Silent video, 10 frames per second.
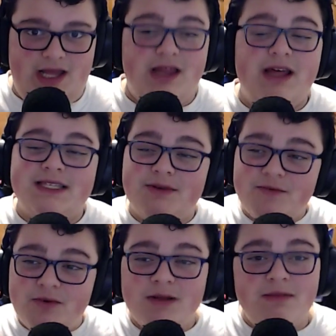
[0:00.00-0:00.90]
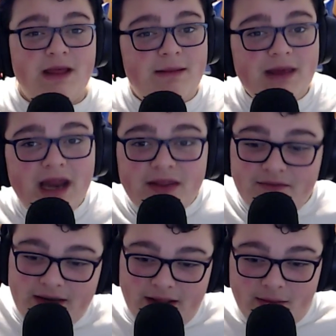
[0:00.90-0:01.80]
And like I said before in the, in the beginning of the
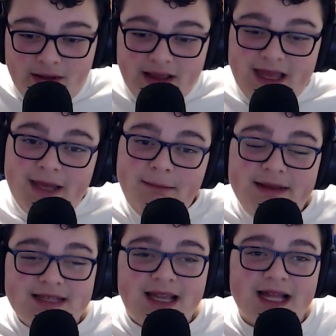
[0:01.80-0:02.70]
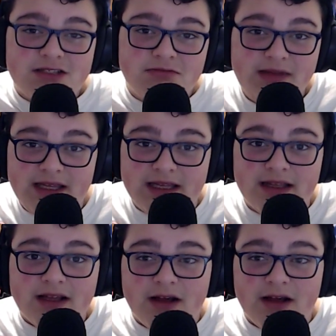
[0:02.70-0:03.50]
video, it means a lot to me.